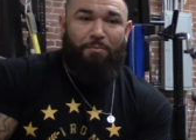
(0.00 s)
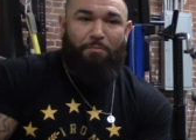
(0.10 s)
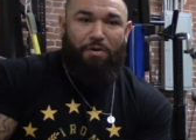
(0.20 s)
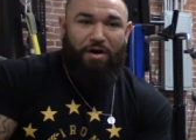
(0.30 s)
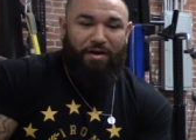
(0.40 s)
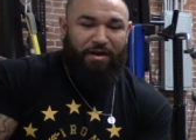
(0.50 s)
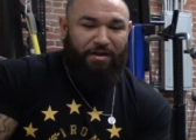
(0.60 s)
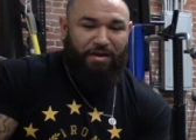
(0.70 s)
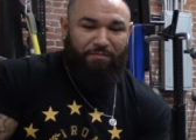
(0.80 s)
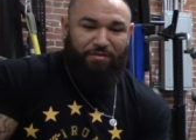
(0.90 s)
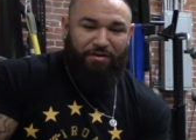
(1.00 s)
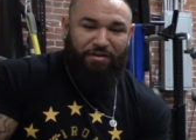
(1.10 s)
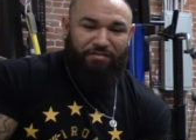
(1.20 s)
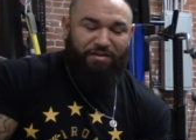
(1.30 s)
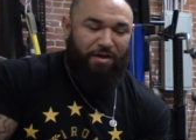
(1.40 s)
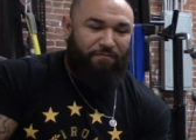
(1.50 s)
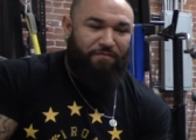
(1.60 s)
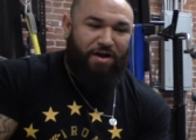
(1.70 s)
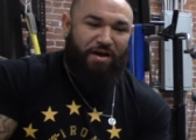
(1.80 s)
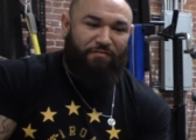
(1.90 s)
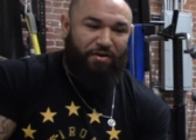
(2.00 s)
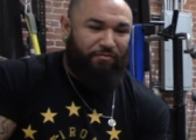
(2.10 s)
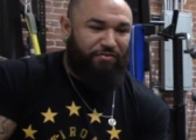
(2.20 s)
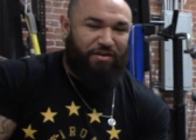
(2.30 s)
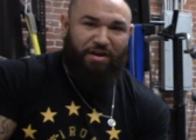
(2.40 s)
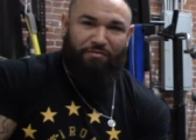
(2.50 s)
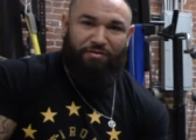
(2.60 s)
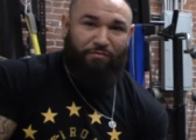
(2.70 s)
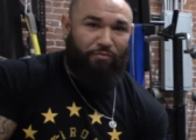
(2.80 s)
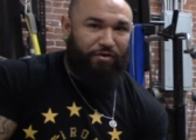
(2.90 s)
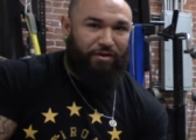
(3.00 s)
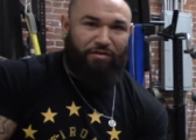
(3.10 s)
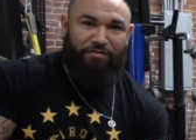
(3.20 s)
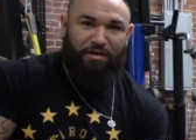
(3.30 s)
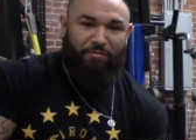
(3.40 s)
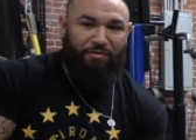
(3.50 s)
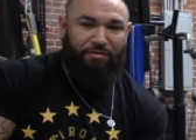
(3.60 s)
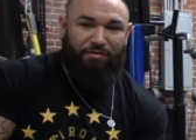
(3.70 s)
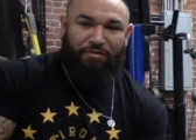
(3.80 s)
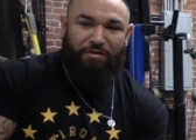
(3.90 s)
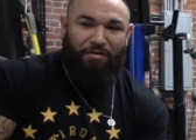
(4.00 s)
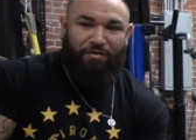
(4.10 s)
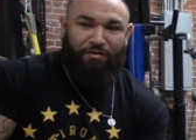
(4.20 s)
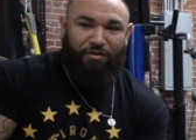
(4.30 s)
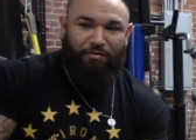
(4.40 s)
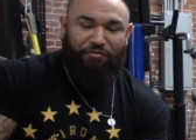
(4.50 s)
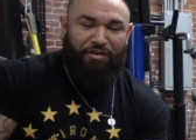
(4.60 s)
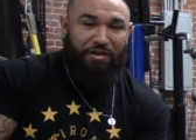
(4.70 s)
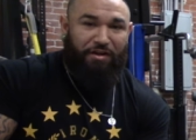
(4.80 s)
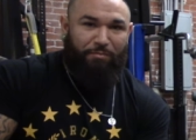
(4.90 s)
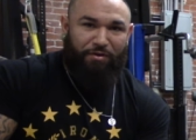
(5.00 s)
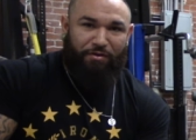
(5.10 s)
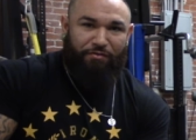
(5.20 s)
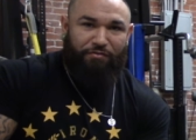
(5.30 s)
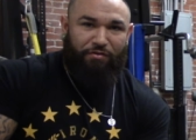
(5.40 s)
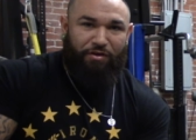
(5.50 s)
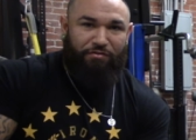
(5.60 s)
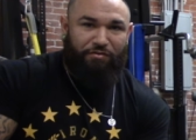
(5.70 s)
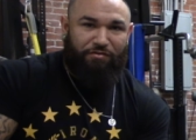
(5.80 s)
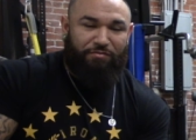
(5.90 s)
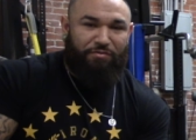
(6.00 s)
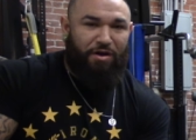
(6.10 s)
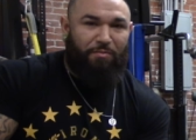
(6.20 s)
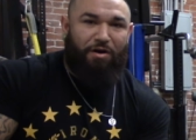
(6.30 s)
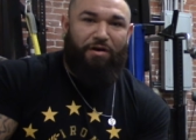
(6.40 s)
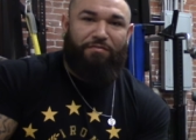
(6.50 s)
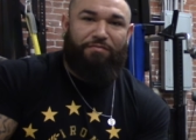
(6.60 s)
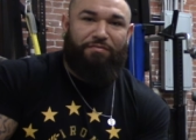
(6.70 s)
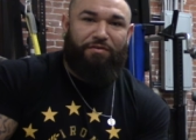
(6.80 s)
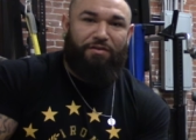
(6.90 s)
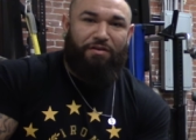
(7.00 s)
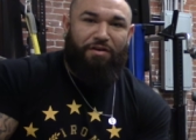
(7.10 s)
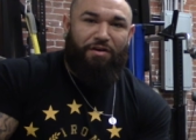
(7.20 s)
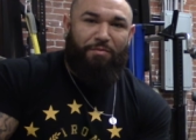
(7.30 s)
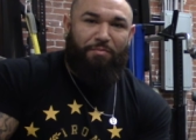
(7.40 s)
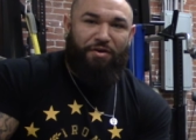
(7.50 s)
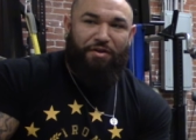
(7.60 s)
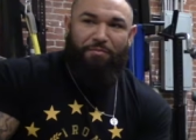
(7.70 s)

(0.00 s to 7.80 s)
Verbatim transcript: But I kept on getting top five every time, started winning all the time. And know, I was getting it bigger, so I took some time off. A buddy of